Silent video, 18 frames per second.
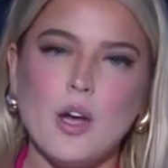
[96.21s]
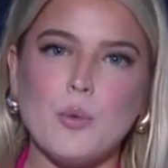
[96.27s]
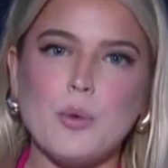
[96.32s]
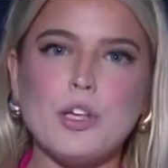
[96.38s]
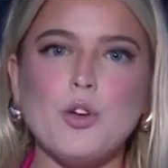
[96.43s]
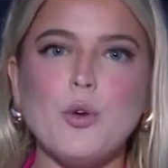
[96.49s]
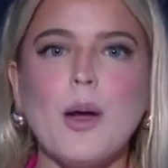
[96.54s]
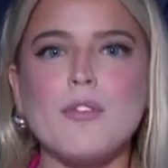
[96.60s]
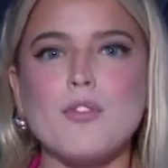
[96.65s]
we
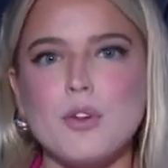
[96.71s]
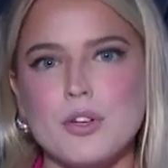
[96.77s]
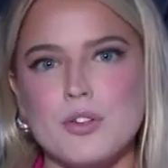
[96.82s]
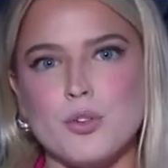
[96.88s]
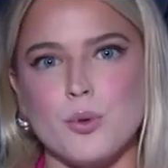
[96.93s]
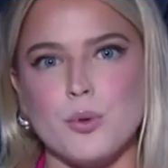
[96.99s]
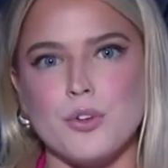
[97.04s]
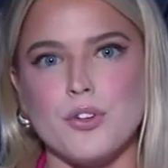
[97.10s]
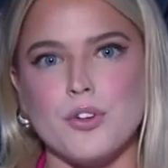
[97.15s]
do have
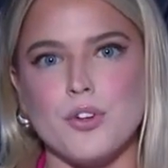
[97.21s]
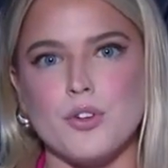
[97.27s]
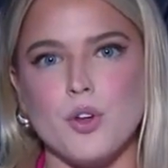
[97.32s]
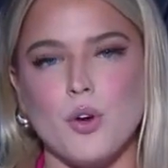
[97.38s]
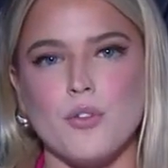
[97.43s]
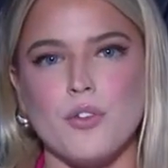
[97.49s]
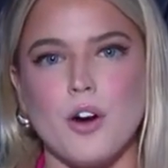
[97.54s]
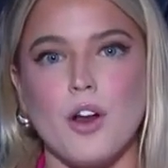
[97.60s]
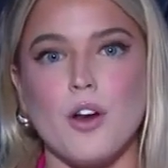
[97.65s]
resources
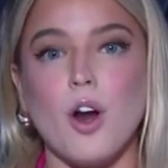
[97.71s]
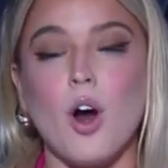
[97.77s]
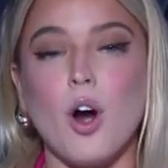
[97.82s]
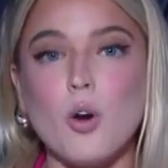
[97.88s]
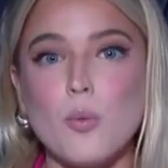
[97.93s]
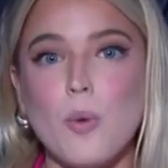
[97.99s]
over on our